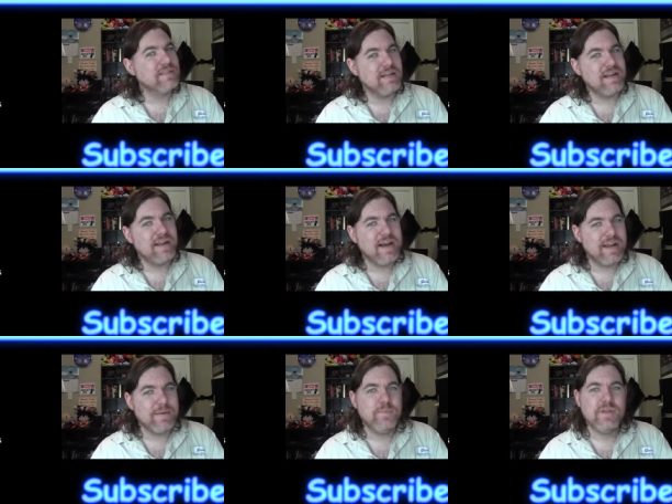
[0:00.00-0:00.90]
Sunday
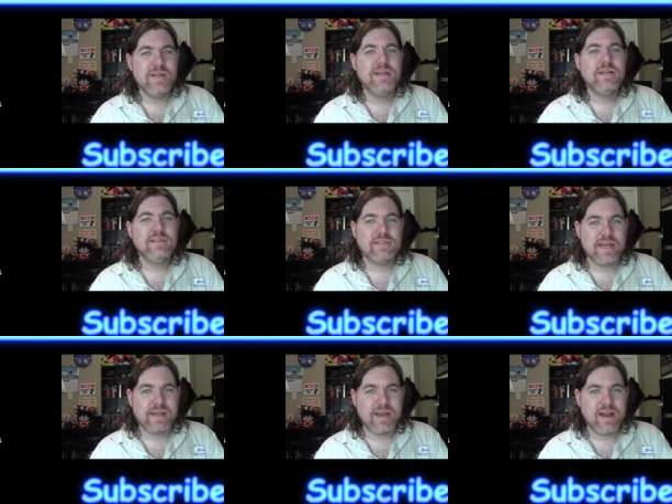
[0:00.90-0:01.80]
night.
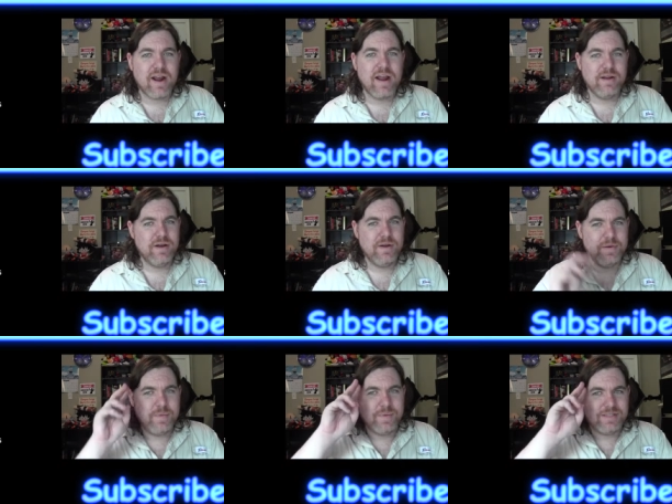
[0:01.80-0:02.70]
Take care, and
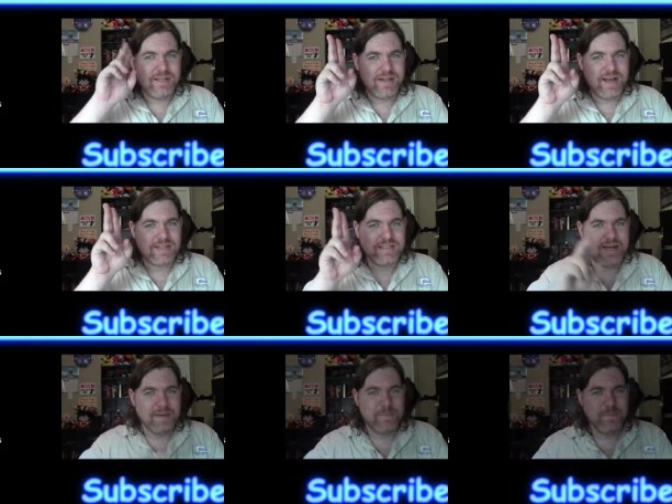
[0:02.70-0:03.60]
we'll see you next
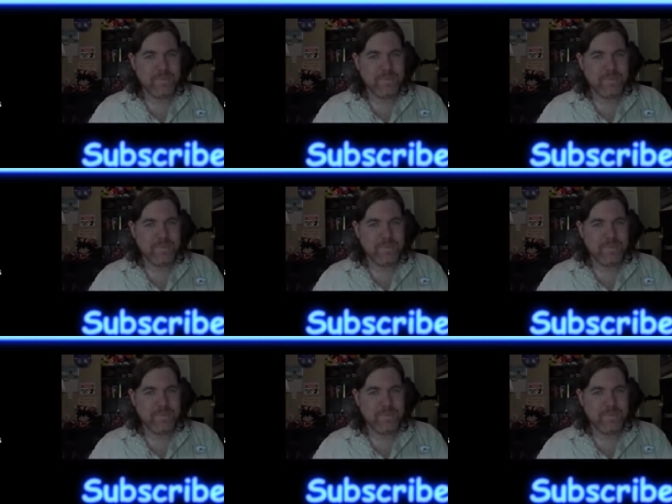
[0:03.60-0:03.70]
time.